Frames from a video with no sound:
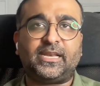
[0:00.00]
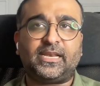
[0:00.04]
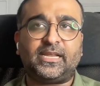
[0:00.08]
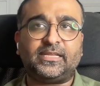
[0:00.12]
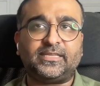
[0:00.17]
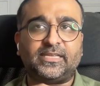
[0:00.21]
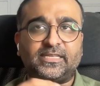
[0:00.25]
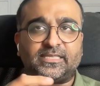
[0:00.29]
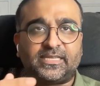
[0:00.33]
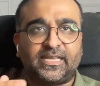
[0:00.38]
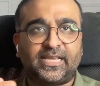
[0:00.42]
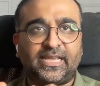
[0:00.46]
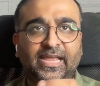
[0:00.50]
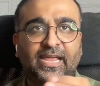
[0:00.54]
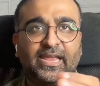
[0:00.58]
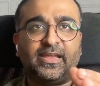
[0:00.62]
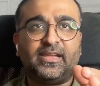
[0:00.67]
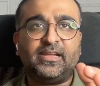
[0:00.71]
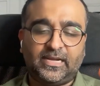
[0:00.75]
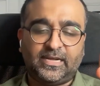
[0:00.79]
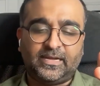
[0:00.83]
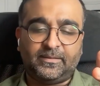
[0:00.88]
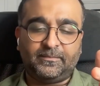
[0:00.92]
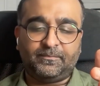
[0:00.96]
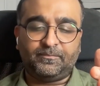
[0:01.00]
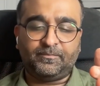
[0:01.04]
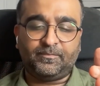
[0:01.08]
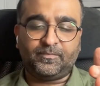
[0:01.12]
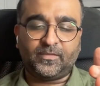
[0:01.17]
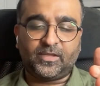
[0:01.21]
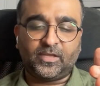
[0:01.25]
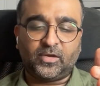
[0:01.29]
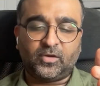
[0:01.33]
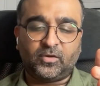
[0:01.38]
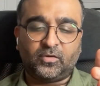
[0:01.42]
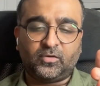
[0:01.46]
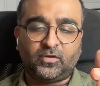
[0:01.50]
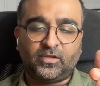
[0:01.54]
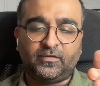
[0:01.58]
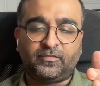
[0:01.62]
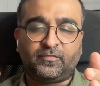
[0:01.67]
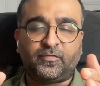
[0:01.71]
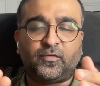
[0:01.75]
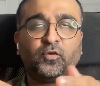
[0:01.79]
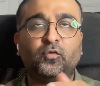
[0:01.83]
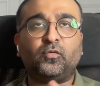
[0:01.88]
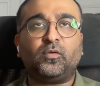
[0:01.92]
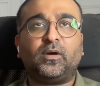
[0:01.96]
And they say, hey,
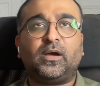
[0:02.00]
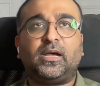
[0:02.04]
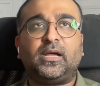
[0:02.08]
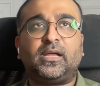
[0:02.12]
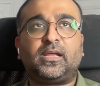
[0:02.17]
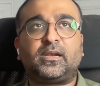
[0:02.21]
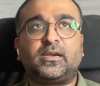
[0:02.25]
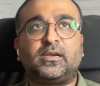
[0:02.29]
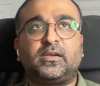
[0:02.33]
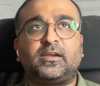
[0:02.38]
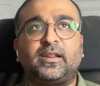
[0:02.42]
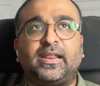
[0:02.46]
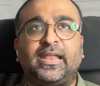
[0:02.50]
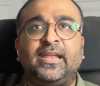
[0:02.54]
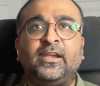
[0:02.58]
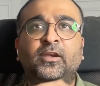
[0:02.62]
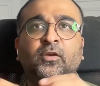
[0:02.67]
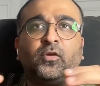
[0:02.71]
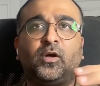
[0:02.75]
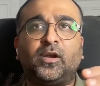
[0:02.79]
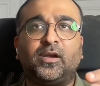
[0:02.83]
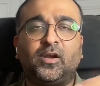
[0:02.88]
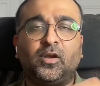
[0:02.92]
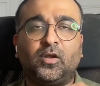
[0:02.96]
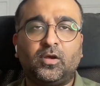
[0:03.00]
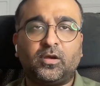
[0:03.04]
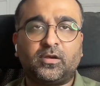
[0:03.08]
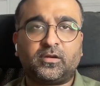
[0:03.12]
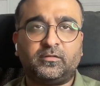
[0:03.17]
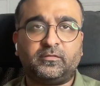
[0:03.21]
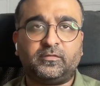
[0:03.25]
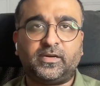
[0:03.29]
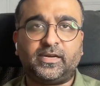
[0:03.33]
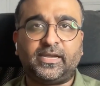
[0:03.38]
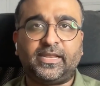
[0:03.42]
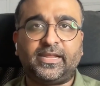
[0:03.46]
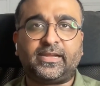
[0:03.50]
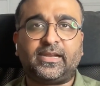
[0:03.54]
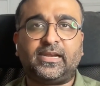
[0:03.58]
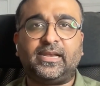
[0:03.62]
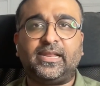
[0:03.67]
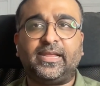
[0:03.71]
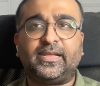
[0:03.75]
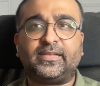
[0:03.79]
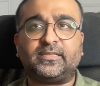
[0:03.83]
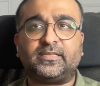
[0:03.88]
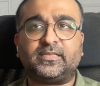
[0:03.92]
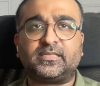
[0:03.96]
if you are trying to unlock a vertical
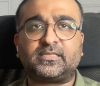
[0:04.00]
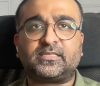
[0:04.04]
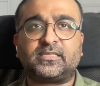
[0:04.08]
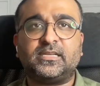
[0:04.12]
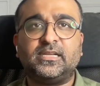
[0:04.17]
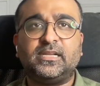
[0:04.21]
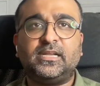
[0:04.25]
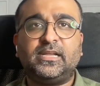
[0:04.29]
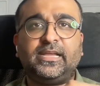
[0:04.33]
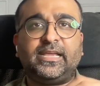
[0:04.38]
like this,